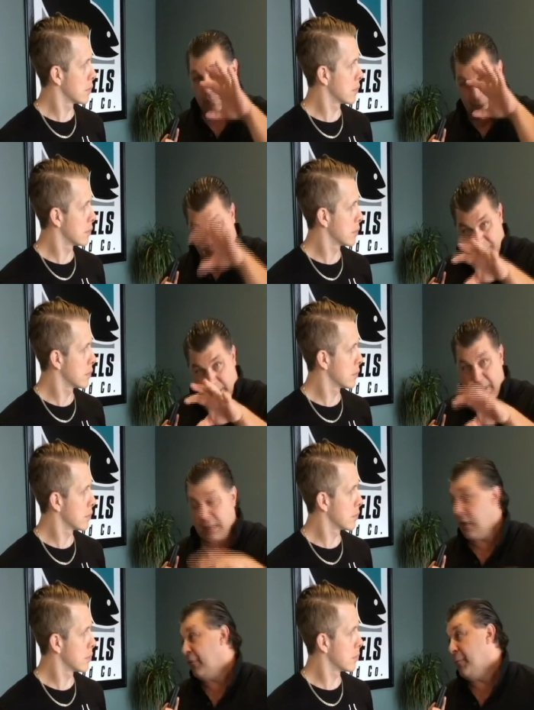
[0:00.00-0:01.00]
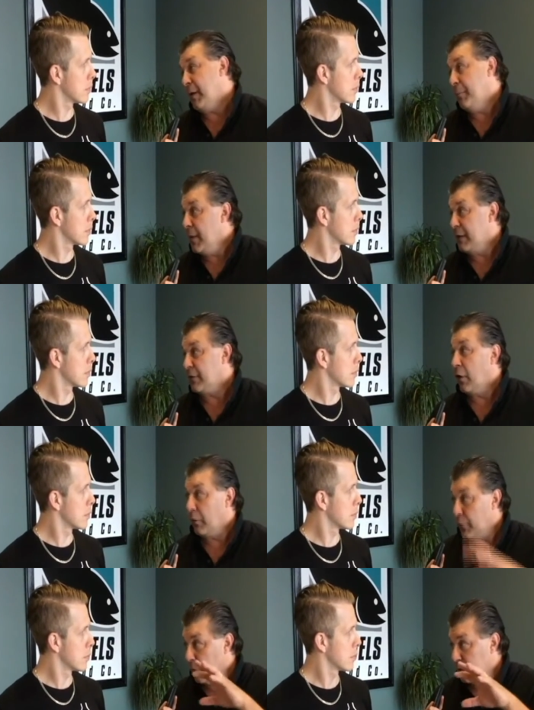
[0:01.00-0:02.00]
Speaker 1: is based out of the Gulf of Maine basin,
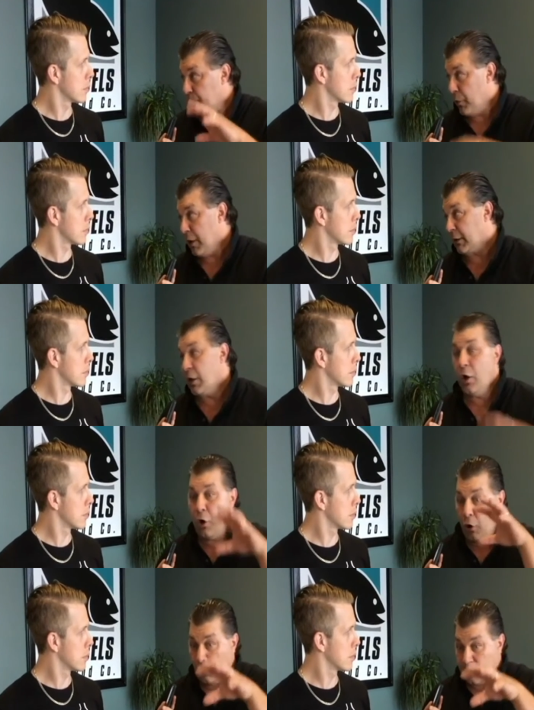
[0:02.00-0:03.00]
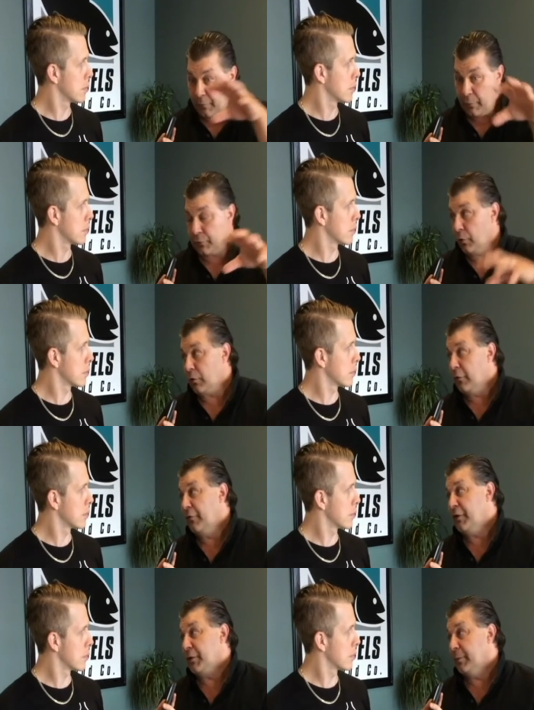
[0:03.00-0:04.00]
all U S product, only from those
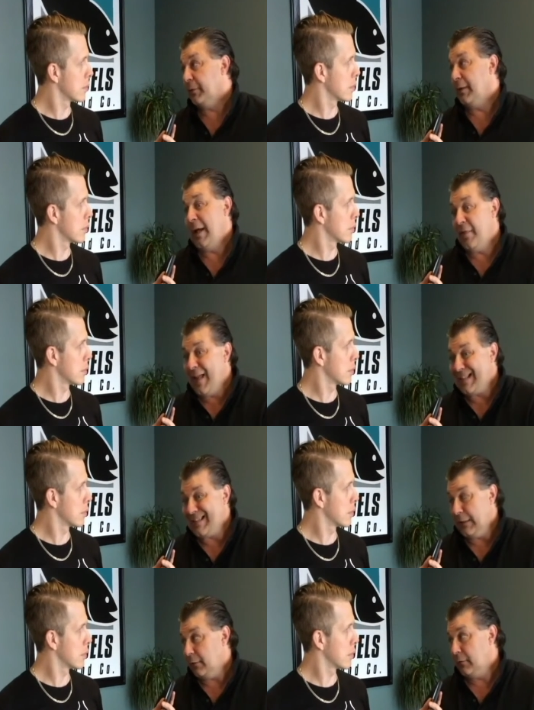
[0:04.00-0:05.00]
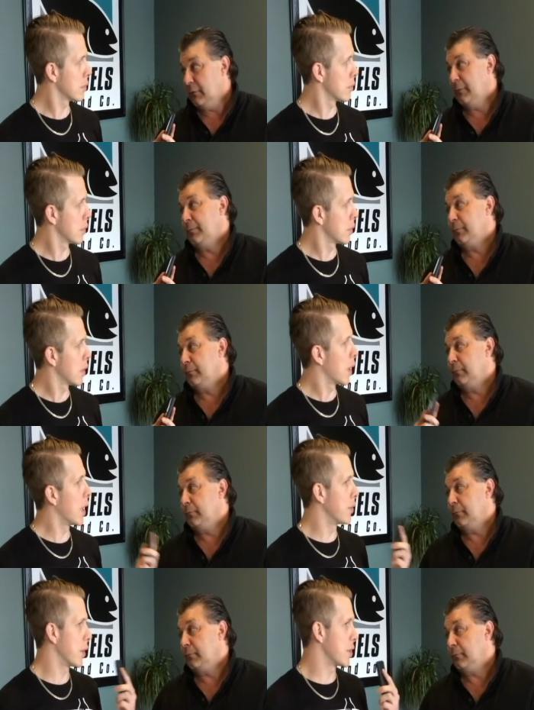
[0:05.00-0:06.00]
local fishermen. That's it.
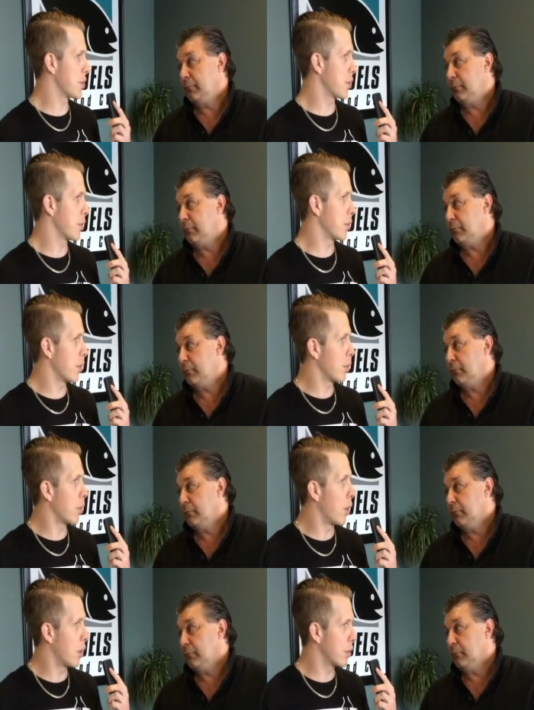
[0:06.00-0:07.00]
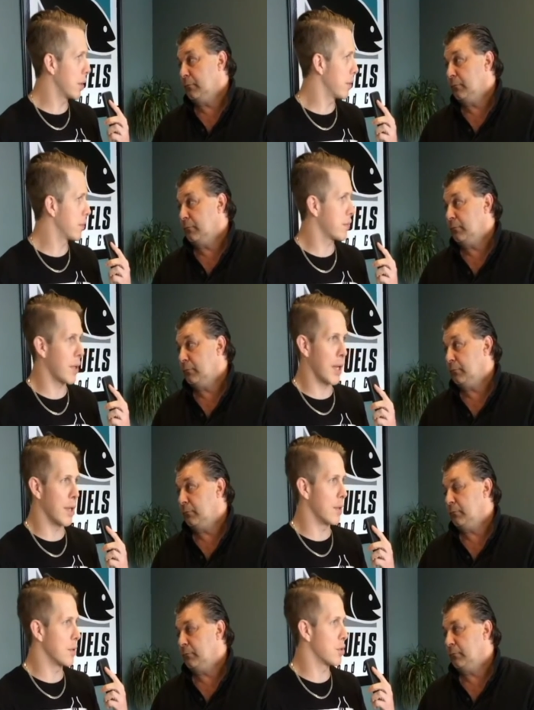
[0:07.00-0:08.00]
Speaker 2: And these are long-lived,
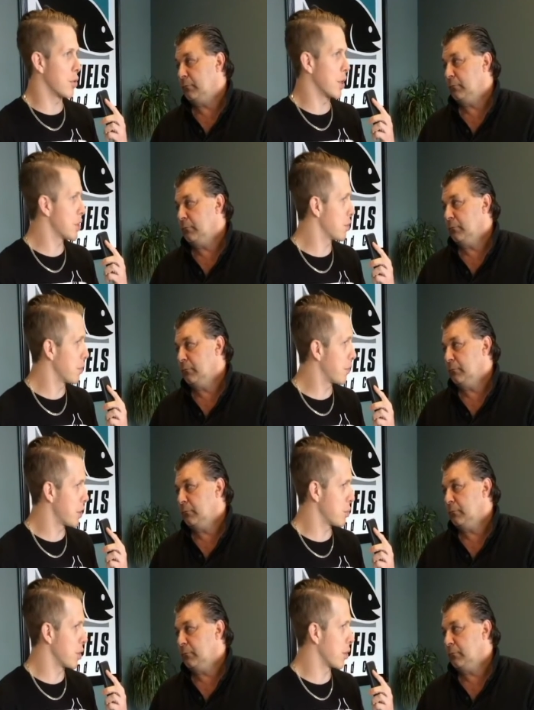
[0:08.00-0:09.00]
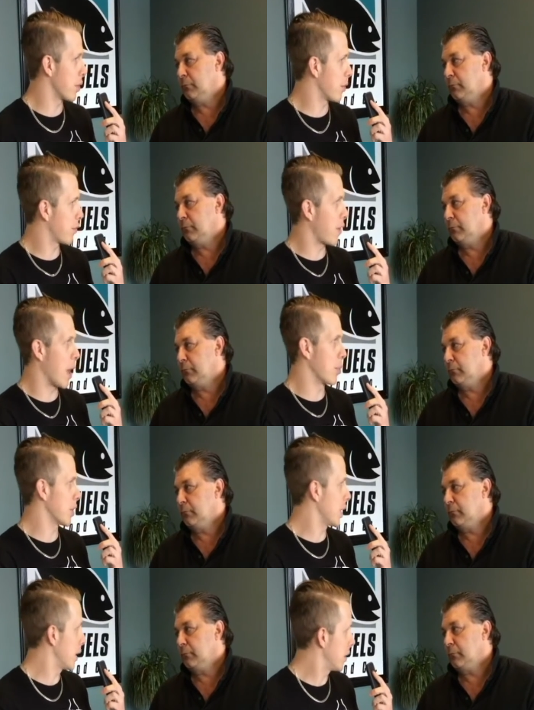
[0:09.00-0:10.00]
uh, traditional fishermen, the
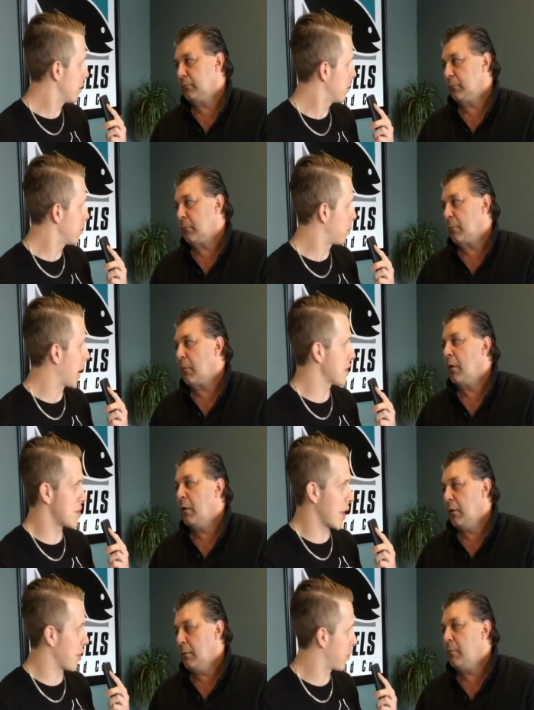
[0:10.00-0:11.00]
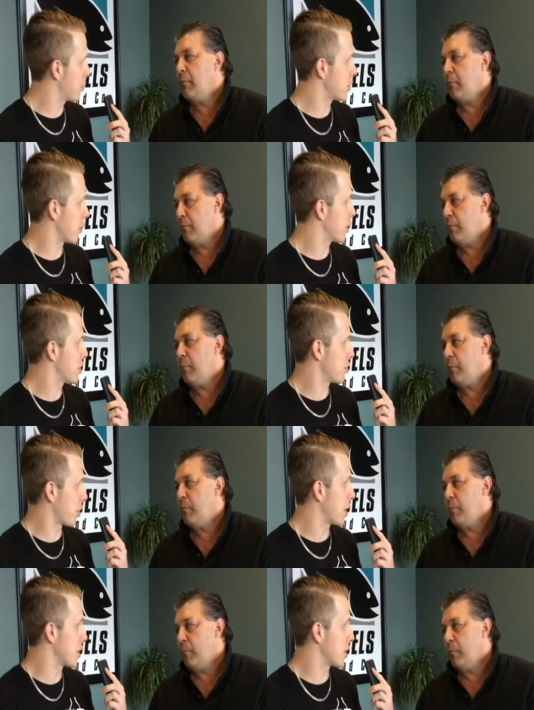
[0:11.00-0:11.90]
family passed down from generation to